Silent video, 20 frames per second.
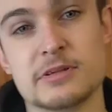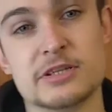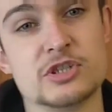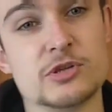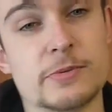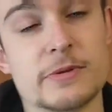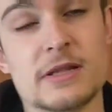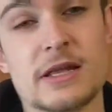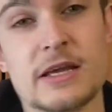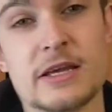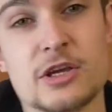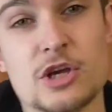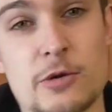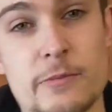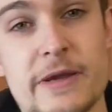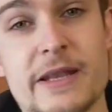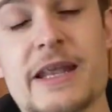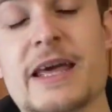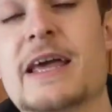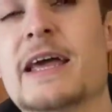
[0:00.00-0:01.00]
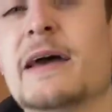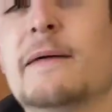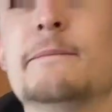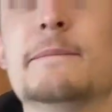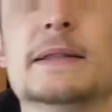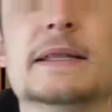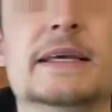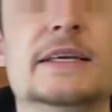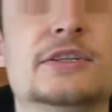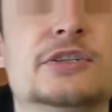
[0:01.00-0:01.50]
please drop a like, comment,
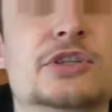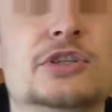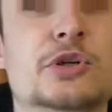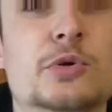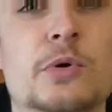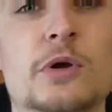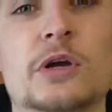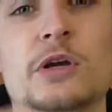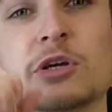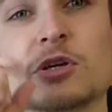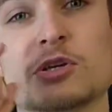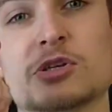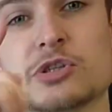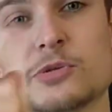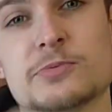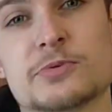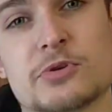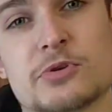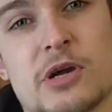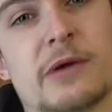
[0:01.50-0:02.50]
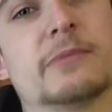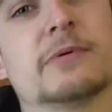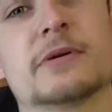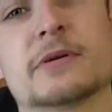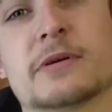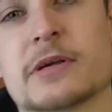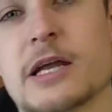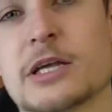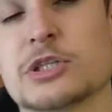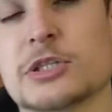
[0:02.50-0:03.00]
and please do subscribe.
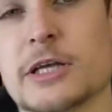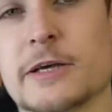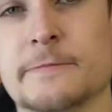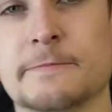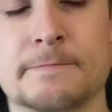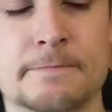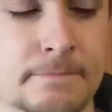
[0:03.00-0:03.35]
Catch you later.